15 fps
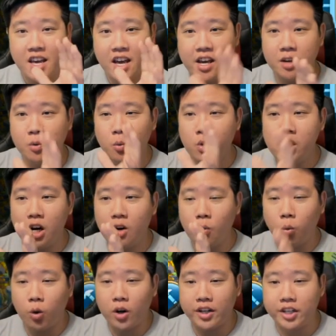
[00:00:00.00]
and we are
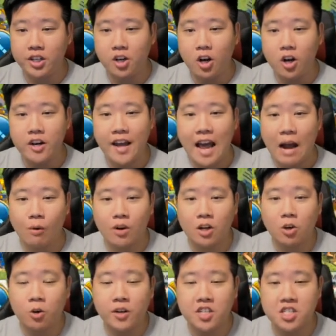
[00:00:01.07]
working on our
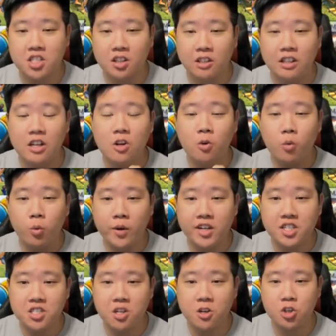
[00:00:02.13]
Crystal
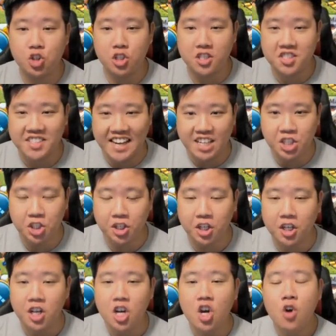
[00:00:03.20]
Research Center.